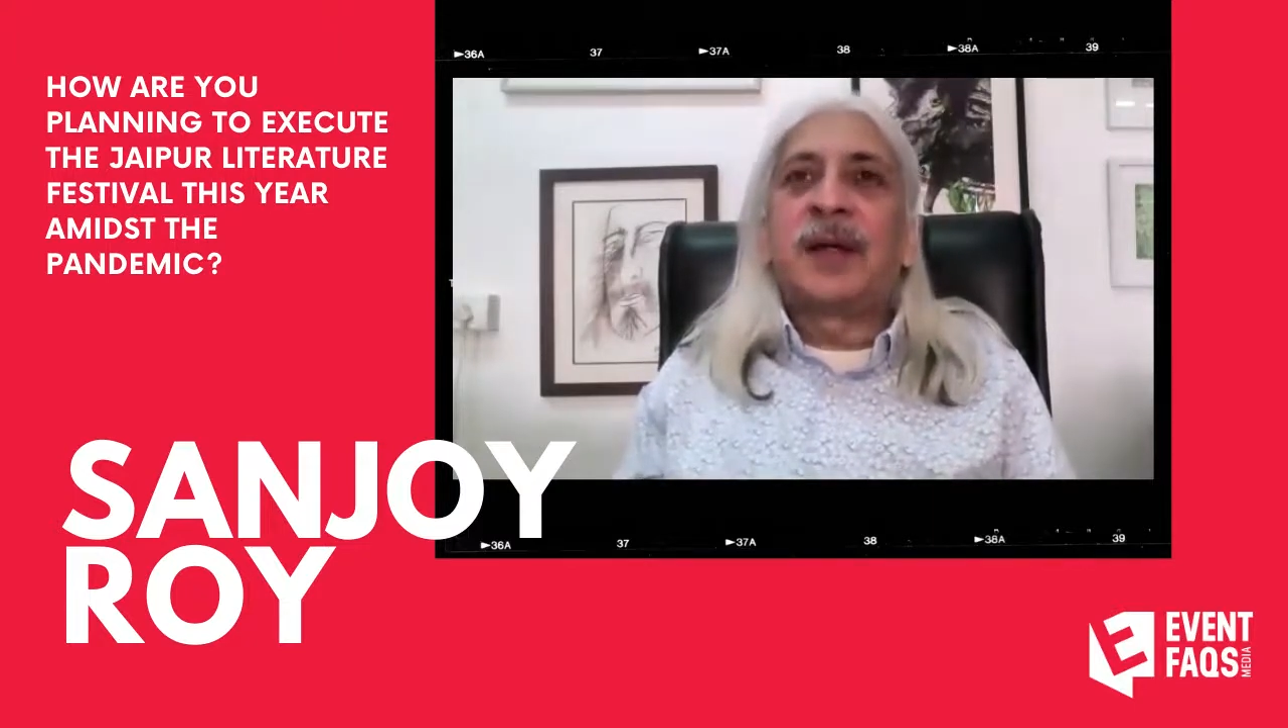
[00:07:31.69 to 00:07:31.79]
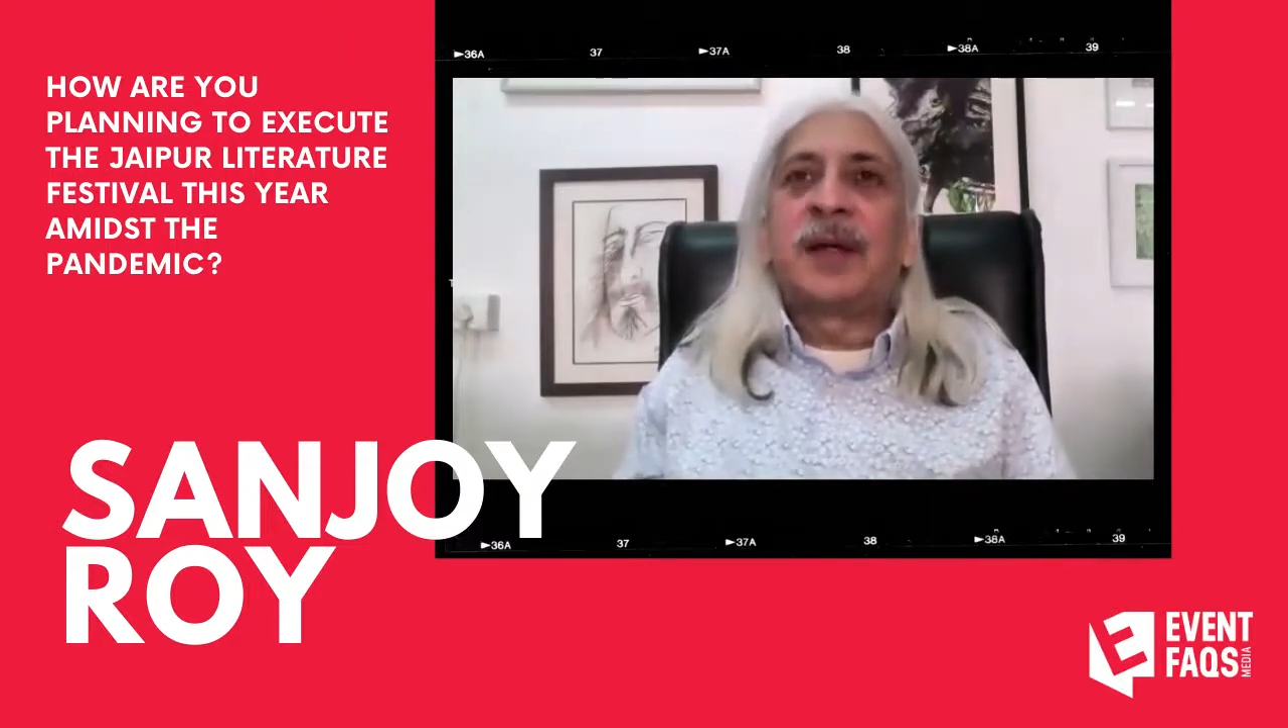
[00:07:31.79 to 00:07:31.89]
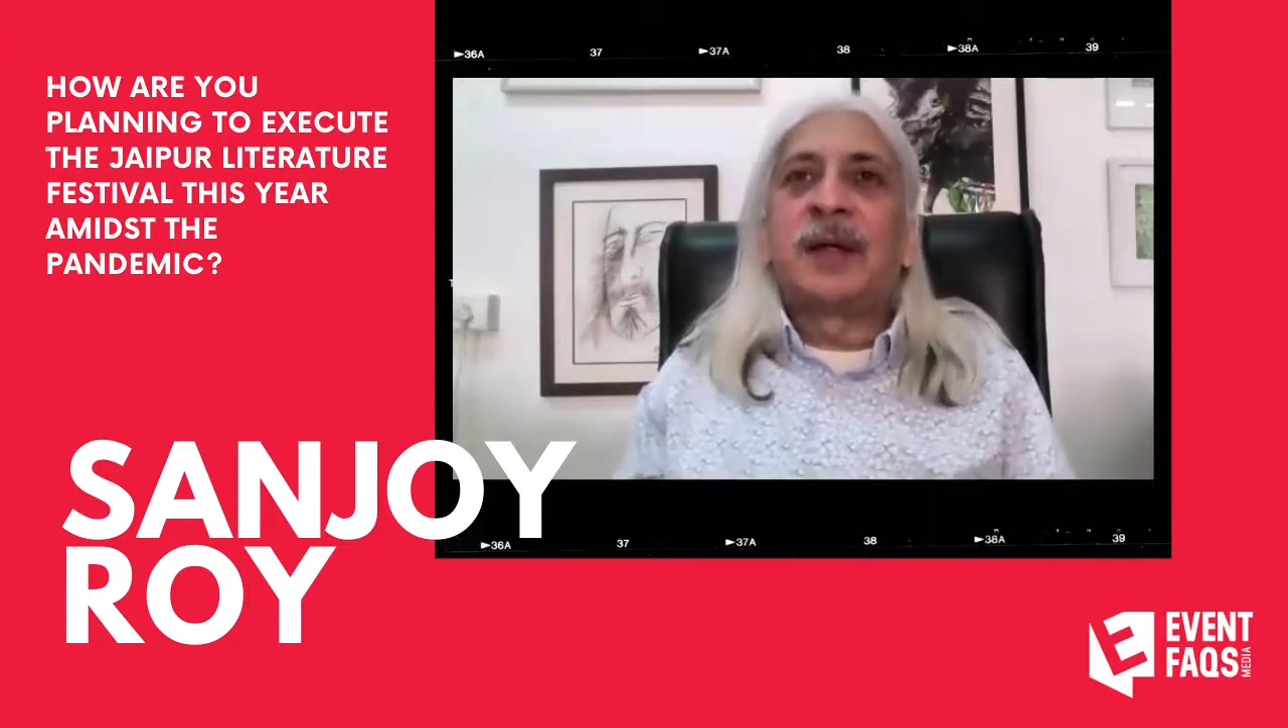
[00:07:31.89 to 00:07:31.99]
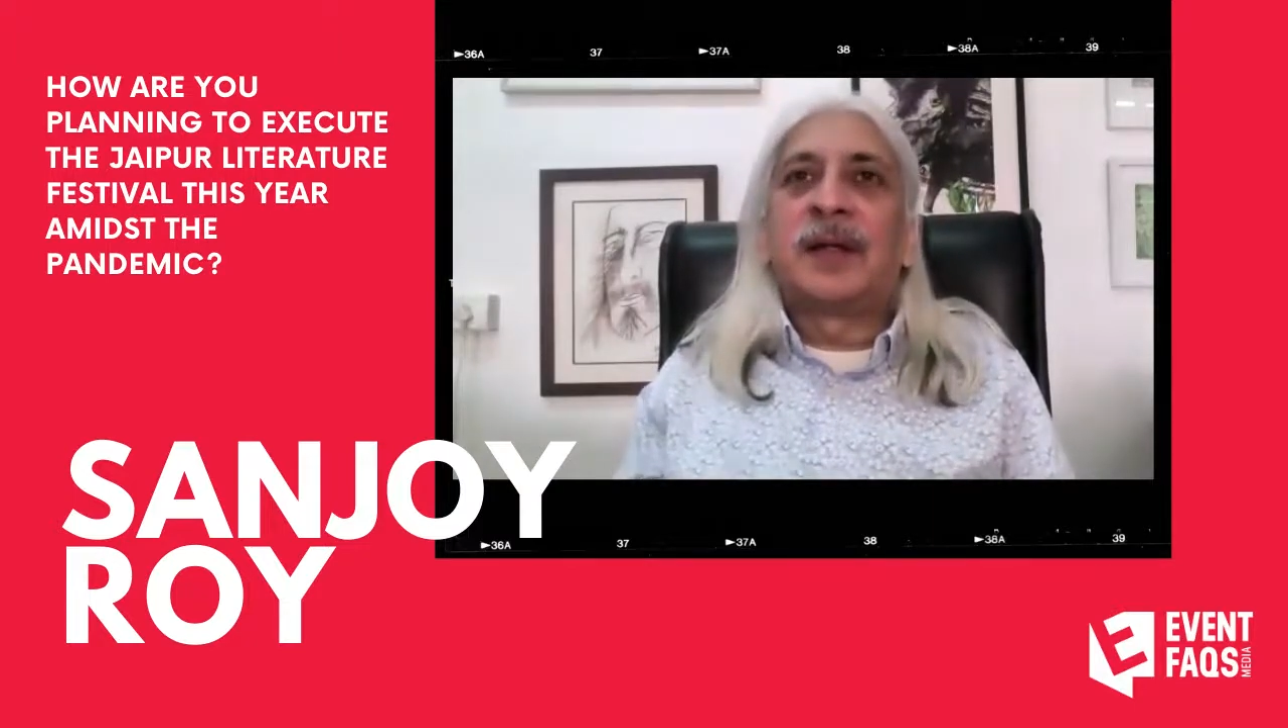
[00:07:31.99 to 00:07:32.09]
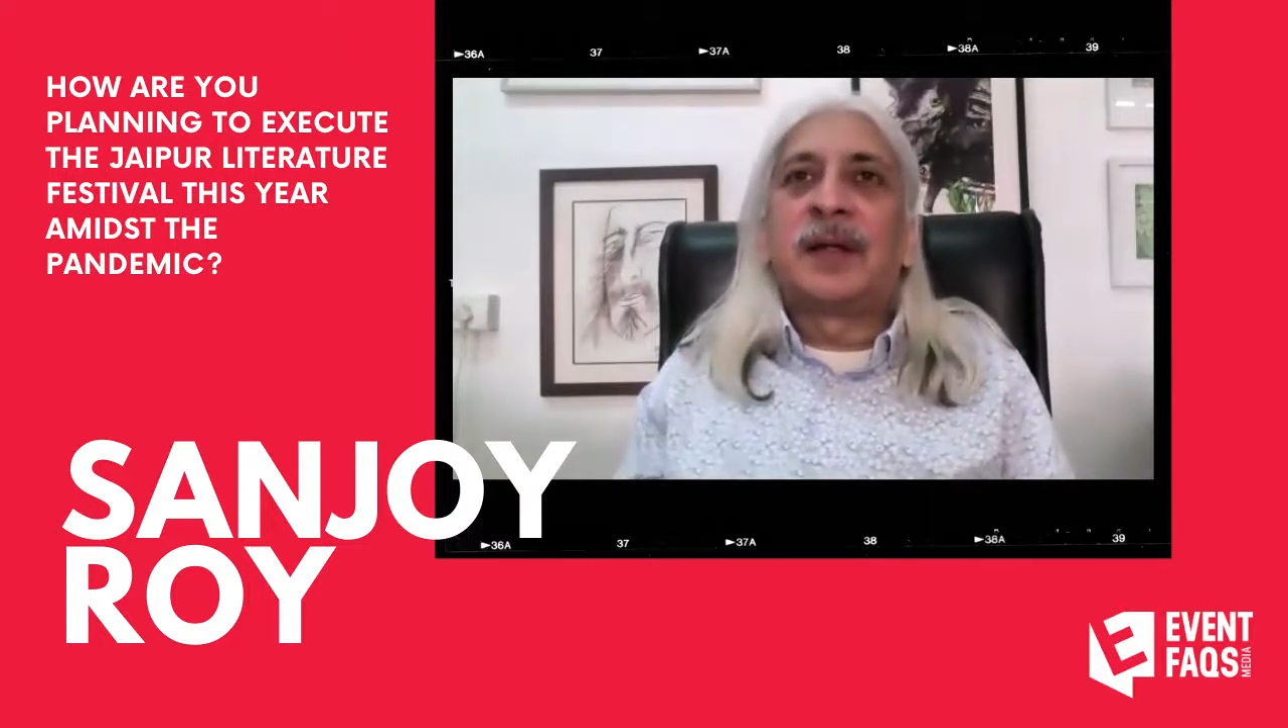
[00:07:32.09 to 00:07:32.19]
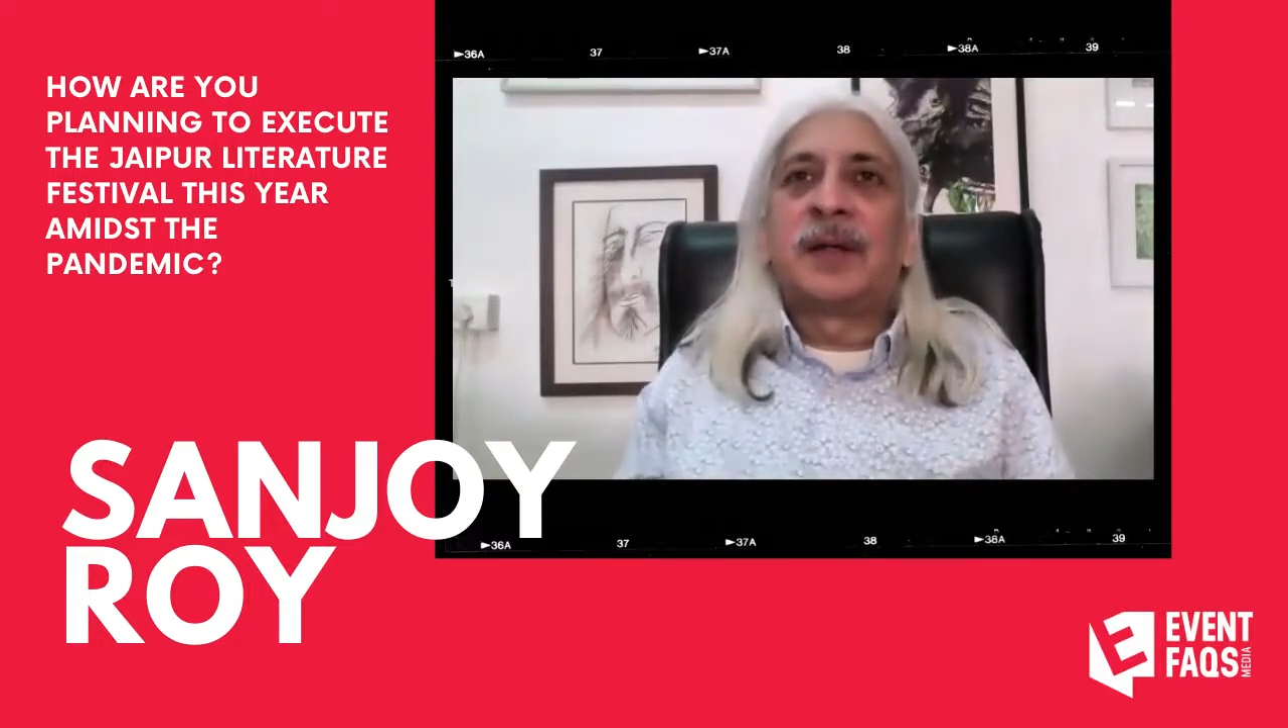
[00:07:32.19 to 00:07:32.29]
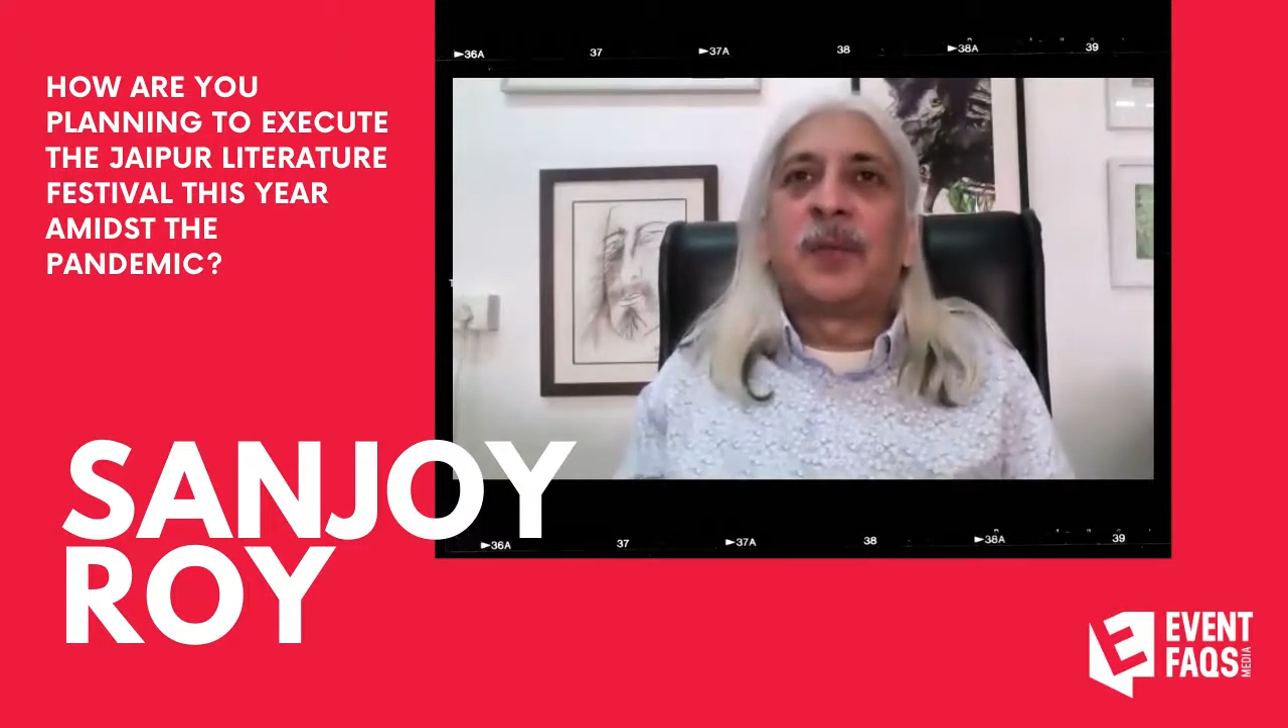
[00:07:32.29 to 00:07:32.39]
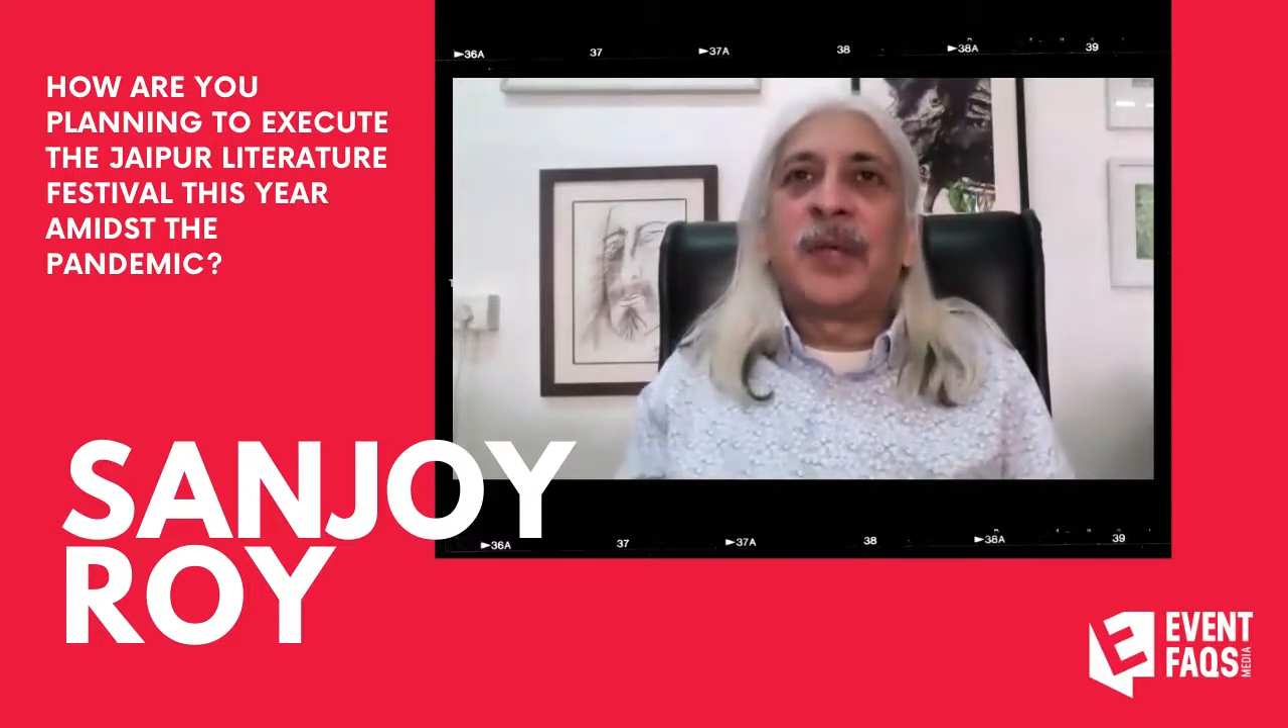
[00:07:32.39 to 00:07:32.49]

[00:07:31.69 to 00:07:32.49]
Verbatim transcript: uh,